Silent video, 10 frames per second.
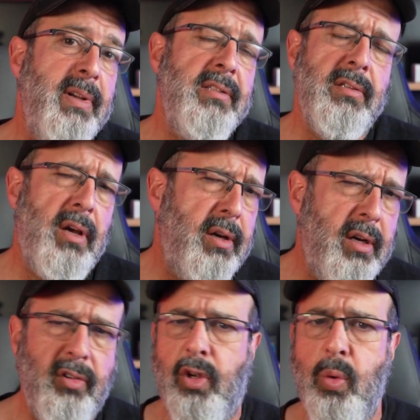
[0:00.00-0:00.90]
business
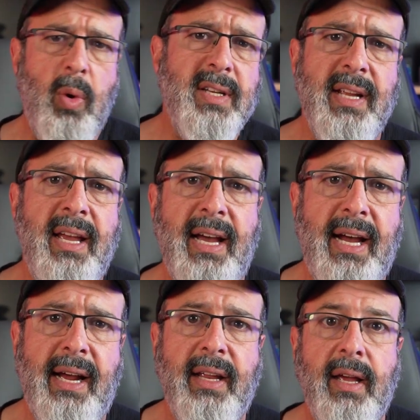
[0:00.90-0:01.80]
owners who want
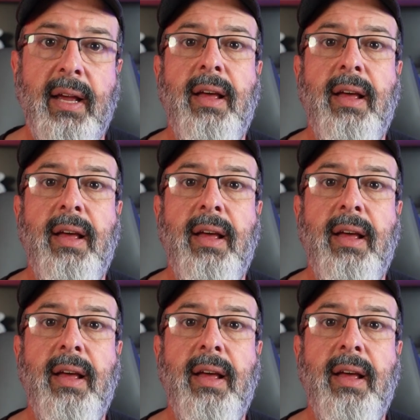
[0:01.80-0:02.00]
AI.